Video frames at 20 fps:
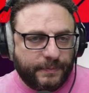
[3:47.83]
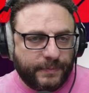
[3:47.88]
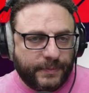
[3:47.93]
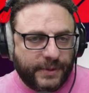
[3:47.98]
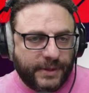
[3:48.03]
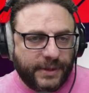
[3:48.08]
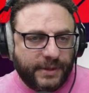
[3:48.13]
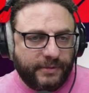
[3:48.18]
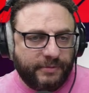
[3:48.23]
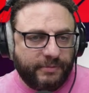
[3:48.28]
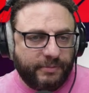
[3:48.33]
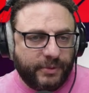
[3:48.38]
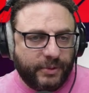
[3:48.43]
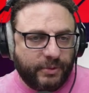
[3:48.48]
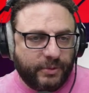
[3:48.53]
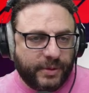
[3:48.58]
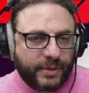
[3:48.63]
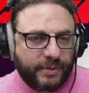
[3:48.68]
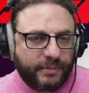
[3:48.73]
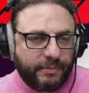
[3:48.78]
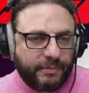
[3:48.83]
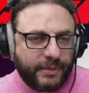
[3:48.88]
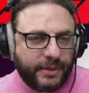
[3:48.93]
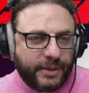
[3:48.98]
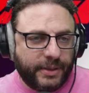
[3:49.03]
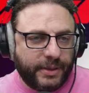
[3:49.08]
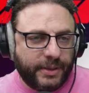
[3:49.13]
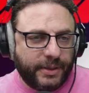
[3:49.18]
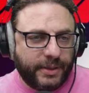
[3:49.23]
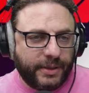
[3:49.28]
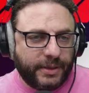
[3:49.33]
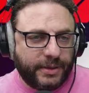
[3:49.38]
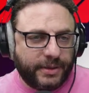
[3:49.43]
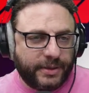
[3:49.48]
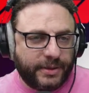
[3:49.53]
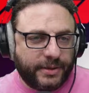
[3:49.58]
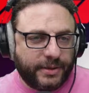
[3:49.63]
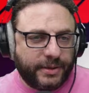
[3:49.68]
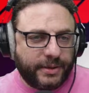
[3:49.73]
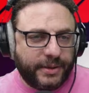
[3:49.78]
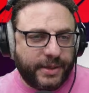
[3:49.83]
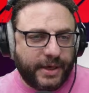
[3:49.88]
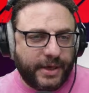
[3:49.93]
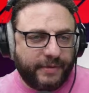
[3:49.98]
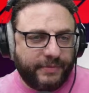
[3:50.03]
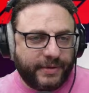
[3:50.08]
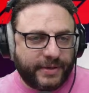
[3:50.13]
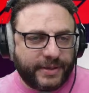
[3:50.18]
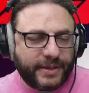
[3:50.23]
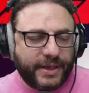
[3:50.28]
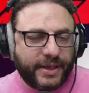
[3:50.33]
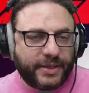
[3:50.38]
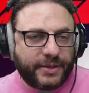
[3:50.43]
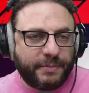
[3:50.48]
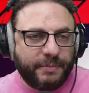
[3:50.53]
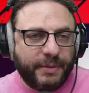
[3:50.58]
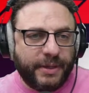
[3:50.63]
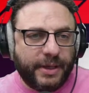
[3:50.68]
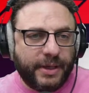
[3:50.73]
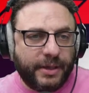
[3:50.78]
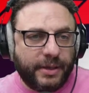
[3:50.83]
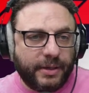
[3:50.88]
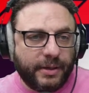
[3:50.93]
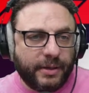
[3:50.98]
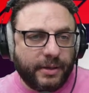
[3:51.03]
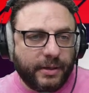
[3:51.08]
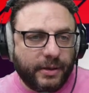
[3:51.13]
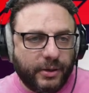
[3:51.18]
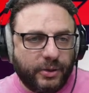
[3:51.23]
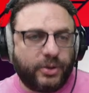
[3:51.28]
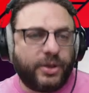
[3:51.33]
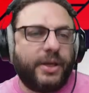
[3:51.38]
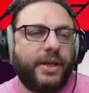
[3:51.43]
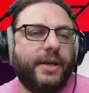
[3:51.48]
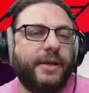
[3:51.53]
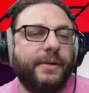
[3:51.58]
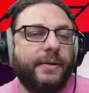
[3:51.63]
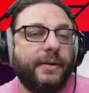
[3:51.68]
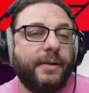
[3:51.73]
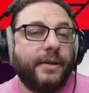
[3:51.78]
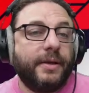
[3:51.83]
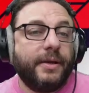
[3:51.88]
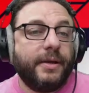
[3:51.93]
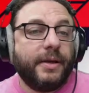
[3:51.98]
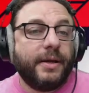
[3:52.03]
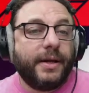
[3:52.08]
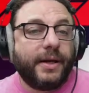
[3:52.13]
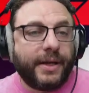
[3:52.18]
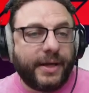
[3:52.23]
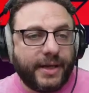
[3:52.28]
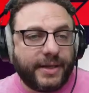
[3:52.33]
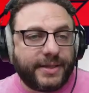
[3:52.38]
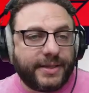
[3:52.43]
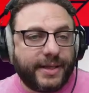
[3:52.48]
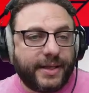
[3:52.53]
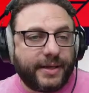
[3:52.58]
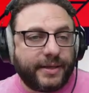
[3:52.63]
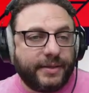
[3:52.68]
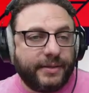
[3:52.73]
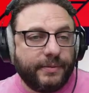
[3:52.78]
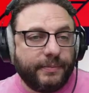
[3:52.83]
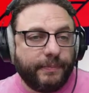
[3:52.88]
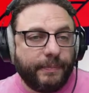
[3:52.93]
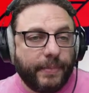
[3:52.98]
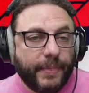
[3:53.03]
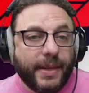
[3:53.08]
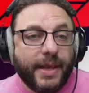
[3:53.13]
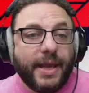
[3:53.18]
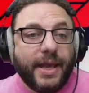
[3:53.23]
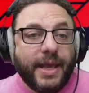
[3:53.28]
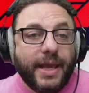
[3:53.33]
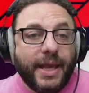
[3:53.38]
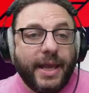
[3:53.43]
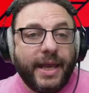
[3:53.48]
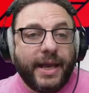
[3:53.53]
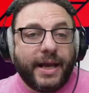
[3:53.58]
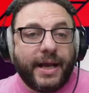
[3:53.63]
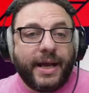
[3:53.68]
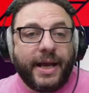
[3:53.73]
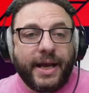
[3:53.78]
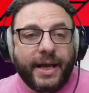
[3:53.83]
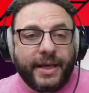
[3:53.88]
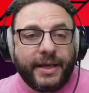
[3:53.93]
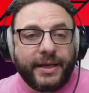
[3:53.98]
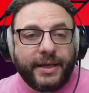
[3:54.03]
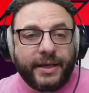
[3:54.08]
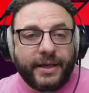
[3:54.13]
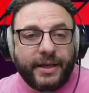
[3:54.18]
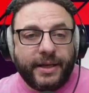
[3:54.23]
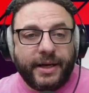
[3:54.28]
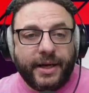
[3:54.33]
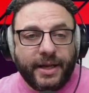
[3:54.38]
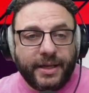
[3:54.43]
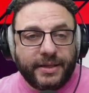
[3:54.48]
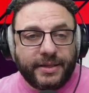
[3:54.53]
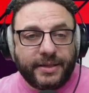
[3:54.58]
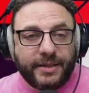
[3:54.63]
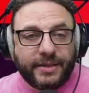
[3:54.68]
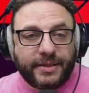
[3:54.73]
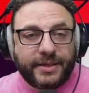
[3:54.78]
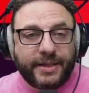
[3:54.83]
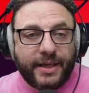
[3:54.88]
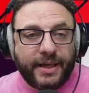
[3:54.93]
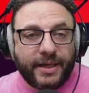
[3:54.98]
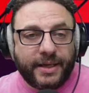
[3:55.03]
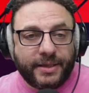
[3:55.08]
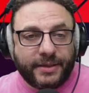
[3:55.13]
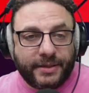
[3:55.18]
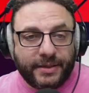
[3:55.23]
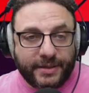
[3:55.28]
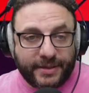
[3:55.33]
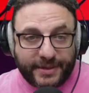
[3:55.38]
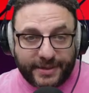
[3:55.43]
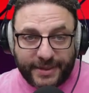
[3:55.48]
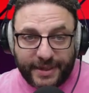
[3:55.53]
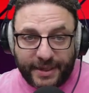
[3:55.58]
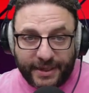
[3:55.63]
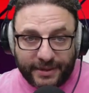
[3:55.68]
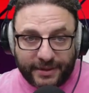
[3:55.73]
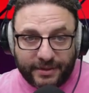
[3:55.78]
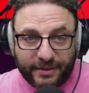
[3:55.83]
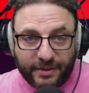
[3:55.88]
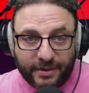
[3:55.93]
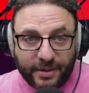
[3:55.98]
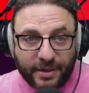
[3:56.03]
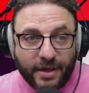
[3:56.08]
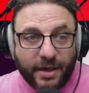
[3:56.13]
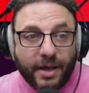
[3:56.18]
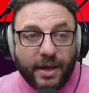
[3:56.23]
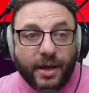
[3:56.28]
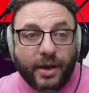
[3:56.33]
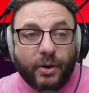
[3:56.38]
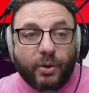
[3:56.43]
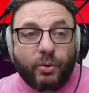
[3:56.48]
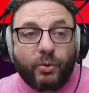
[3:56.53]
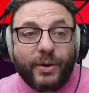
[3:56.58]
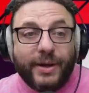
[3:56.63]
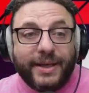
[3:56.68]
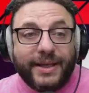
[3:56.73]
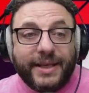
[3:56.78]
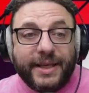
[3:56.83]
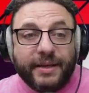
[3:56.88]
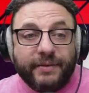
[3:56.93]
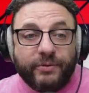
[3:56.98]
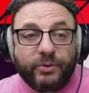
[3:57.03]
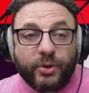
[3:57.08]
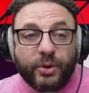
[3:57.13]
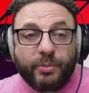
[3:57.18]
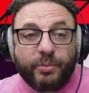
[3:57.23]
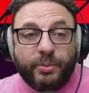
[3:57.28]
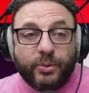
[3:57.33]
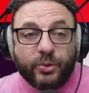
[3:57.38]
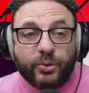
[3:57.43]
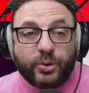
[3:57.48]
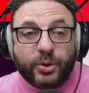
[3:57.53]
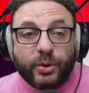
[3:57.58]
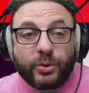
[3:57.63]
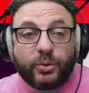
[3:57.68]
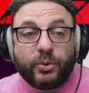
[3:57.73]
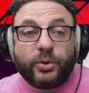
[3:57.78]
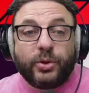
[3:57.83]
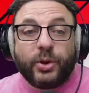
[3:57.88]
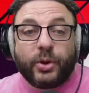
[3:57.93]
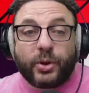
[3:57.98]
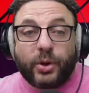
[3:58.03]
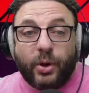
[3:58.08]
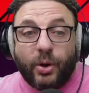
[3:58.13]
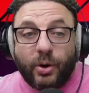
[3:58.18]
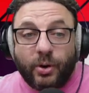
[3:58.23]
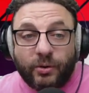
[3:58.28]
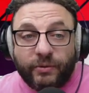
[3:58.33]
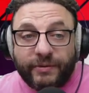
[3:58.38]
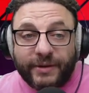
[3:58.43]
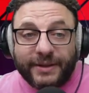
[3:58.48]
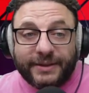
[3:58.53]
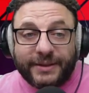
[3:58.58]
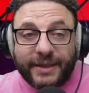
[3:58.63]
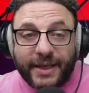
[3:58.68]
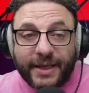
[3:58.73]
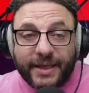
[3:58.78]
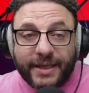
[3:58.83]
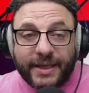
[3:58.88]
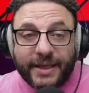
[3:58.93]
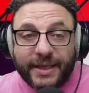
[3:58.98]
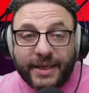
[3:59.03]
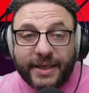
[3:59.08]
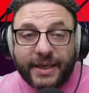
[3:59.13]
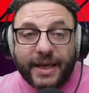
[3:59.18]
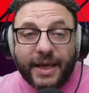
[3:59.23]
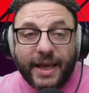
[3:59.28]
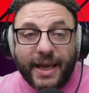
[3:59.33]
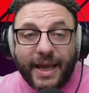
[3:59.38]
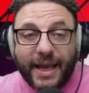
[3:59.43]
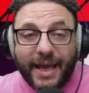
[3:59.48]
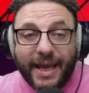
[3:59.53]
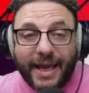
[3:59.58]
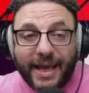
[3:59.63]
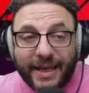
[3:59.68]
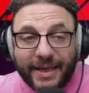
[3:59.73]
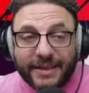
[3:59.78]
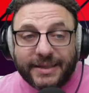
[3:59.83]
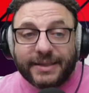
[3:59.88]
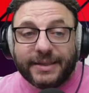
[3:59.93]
Give me 1 minute. Driver stats mean. Okay. Race start. A higher race start stat will give you a boost to your overtaking and